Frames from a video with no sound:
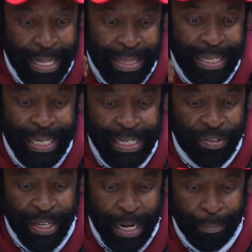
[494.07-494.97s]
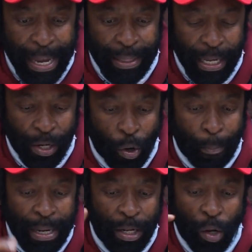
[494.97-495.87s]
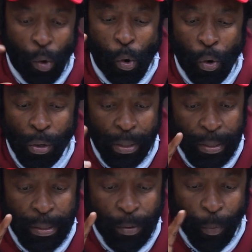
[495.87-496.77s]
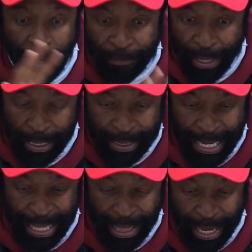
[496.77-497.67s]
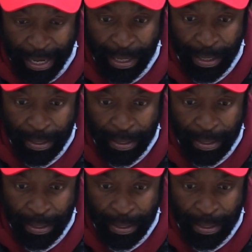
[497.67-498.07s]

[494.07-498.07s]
this history can make the nomenclature, whatever they're saying there,